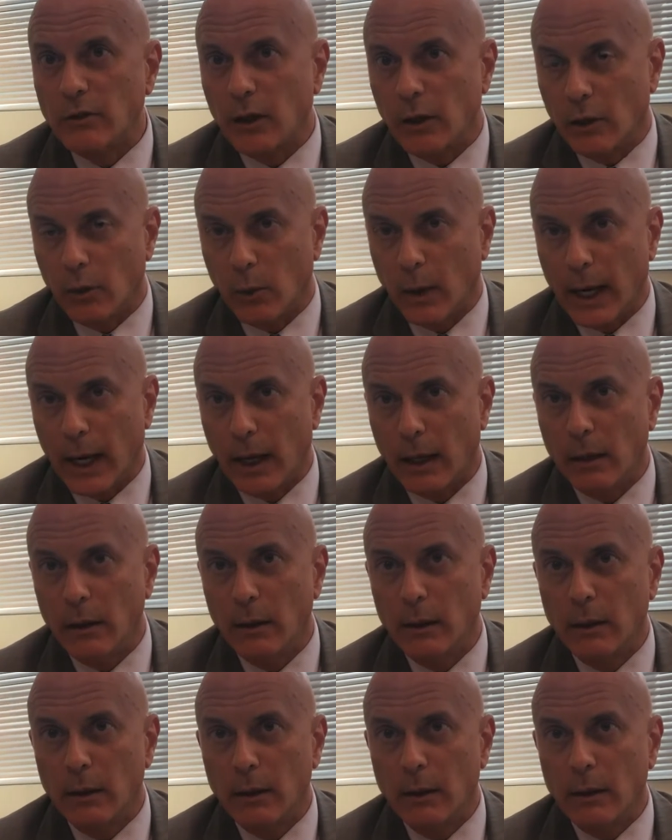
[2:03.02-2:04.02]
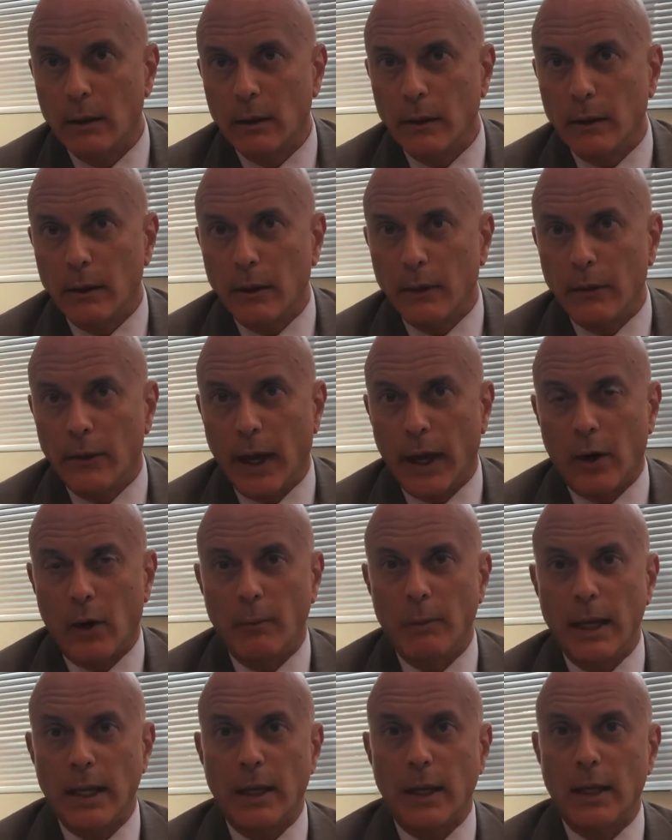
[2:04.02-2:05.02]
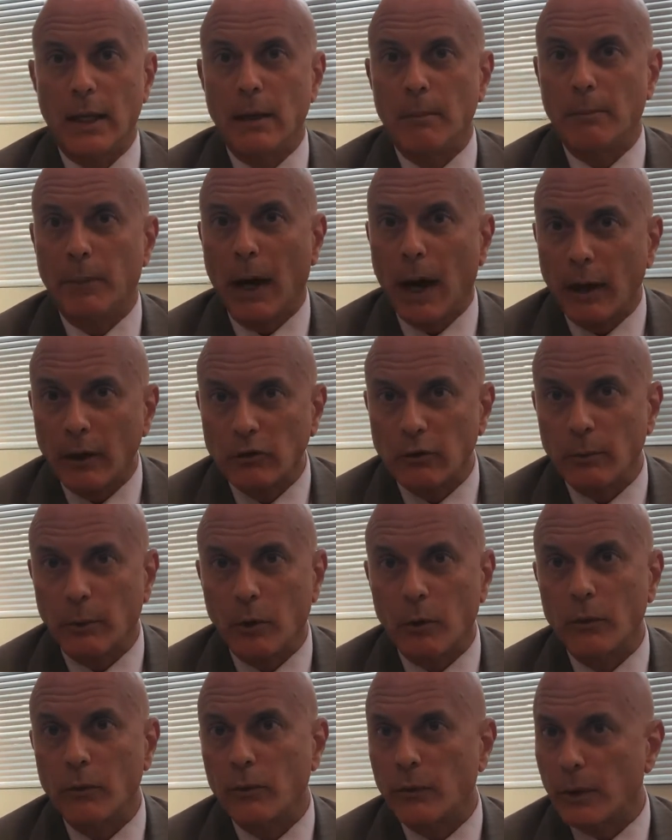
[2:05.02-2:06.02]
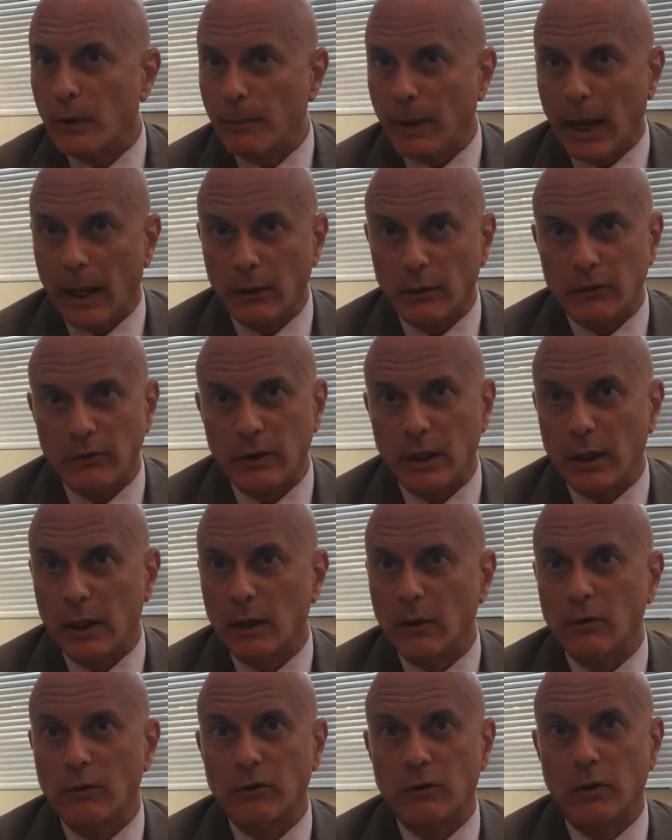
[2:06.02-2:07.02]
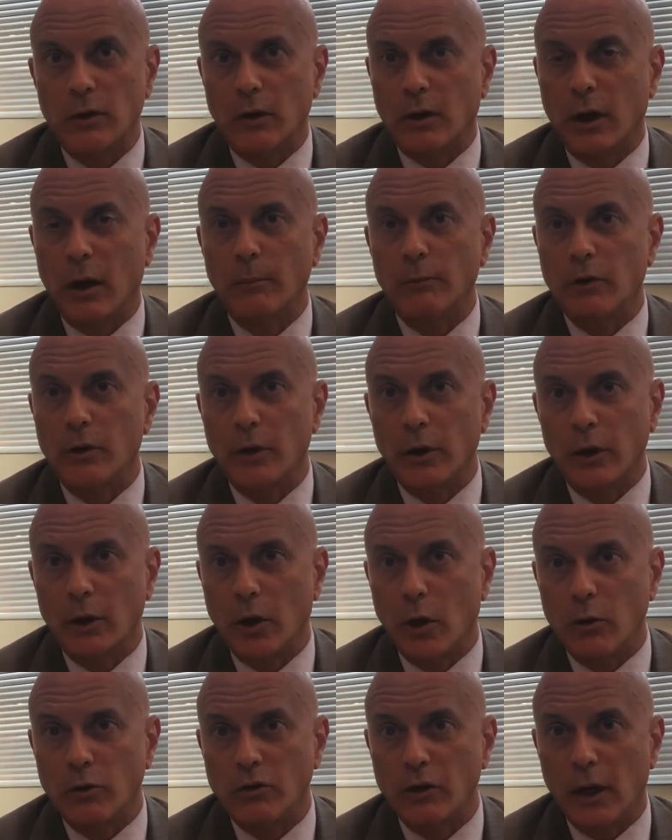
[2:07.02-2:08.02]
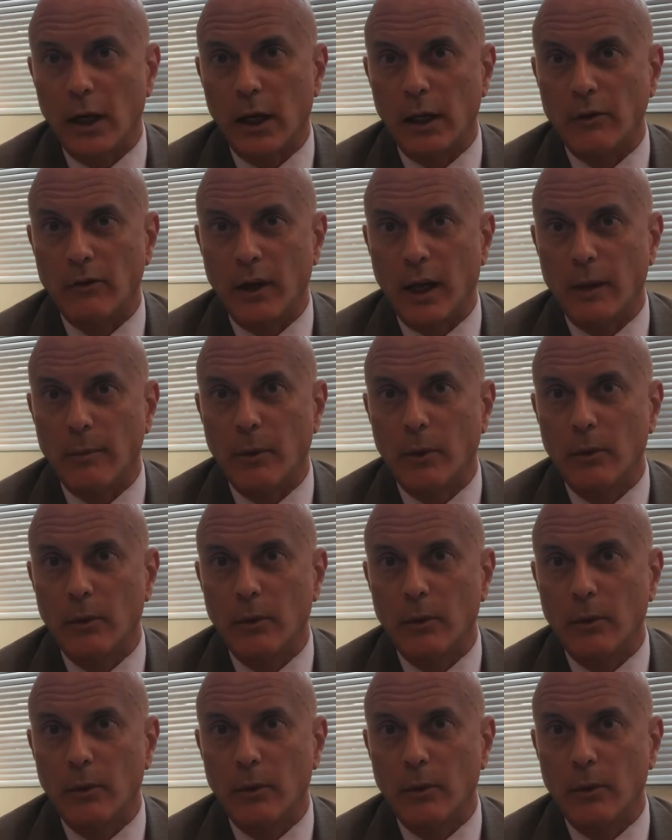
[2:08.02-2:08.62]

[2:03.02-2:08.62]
and Iran that are making it impossible for the Palestinians to come to the negotiating table.